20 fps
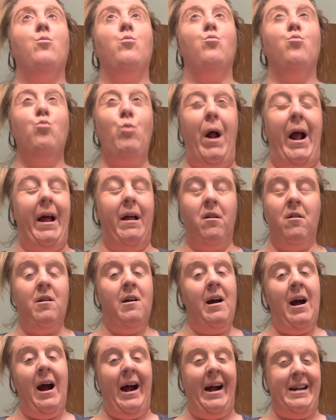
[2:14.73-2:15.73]

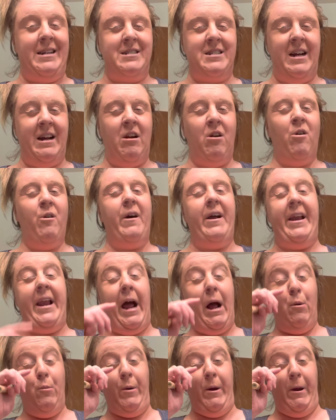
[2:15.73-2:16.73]
regular eyeshadow and
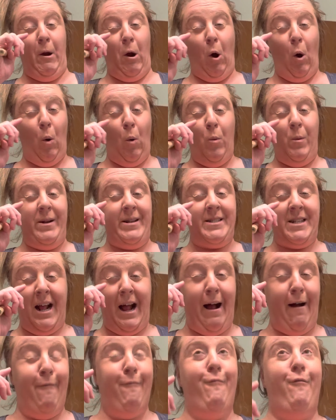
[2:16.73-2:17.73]
I would always
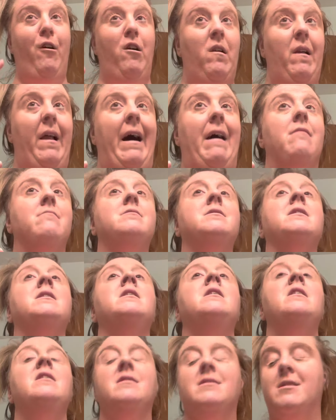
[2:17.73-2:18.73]
have fallout.
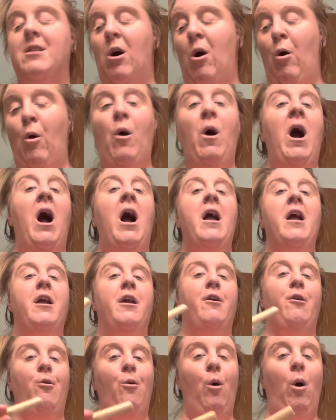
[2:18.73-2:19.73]
So
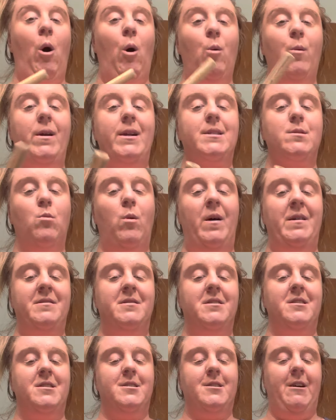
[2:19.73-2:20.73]
you always want
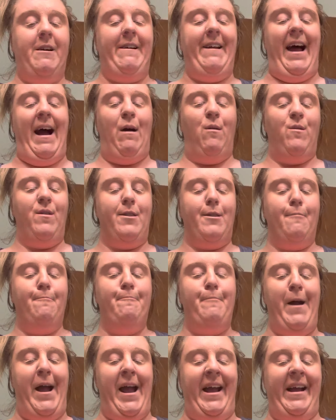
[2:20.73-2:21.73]
to start out with a
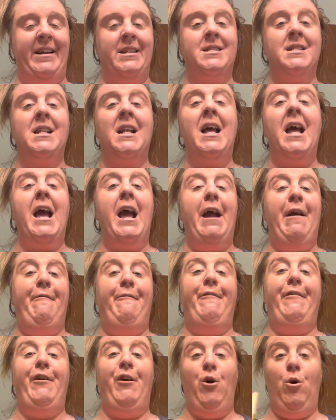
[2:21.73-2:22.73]
base.
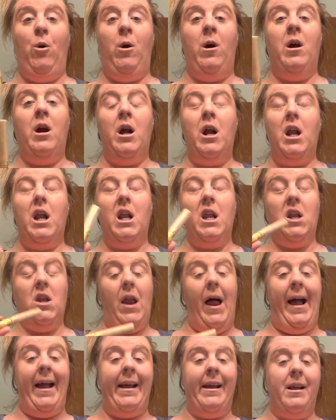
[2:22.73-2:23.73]
If you're
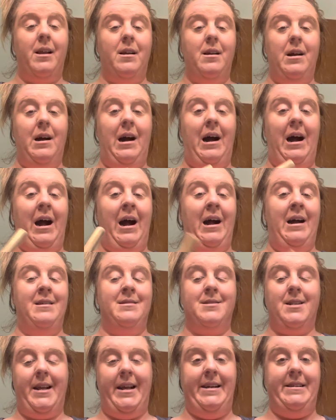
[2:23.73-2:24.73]
light uh,
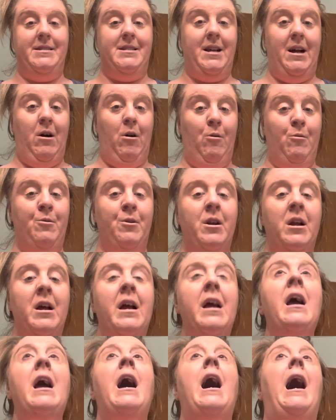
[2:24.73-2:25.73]
skin tone,
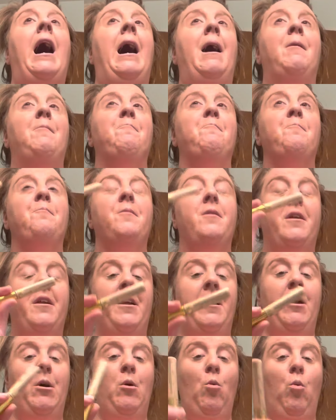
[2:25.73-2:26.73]
um,
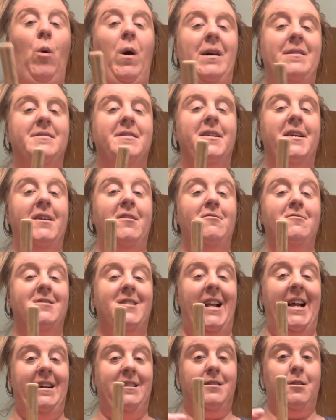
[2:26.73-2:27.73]
you want to use
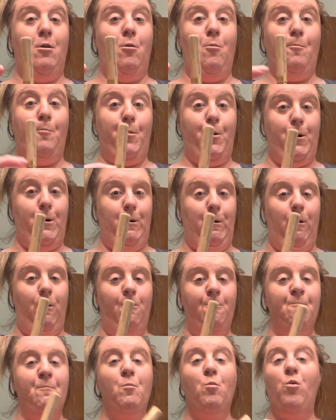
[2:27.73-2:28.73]
Sandstone
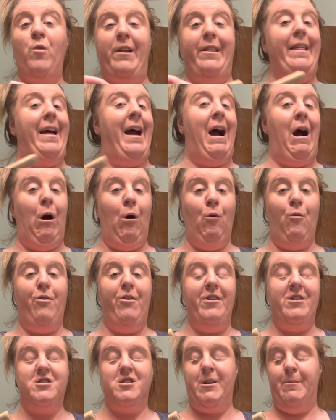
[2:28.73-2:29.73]
Pearl without
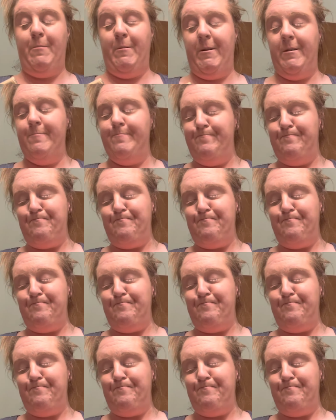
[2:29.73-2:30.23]
the shimmer